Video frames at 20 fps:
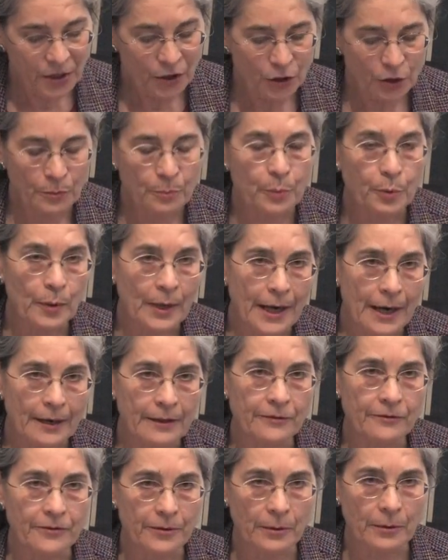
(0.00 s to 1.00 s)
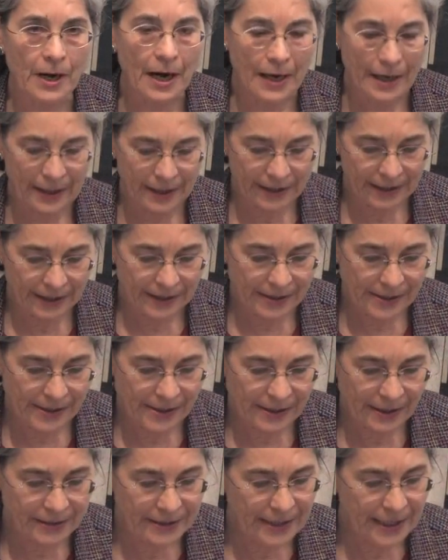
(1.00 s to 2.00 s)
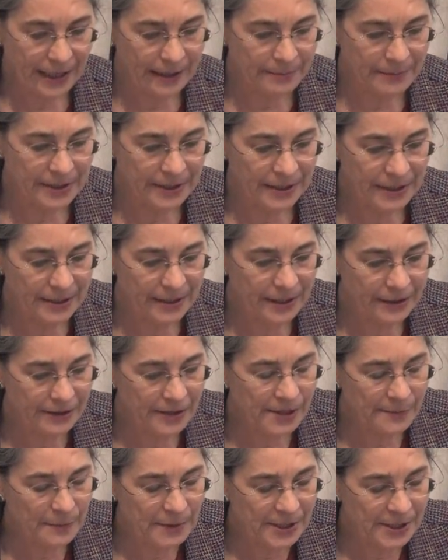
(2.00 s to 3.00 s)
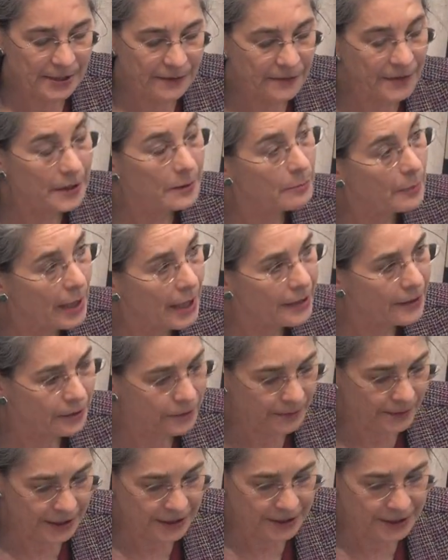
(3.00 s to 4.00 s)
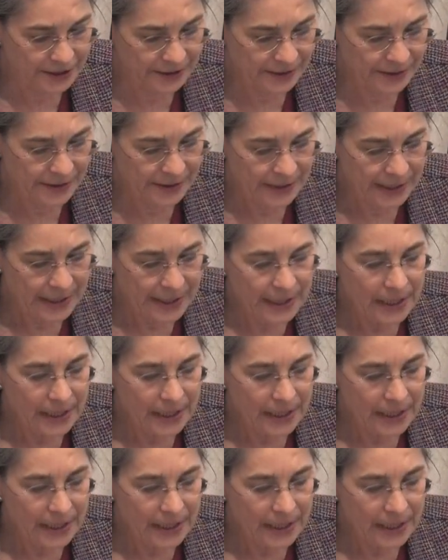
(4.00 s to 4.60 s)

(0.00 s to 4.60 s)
who bred varieties adapted to their specific bioregions.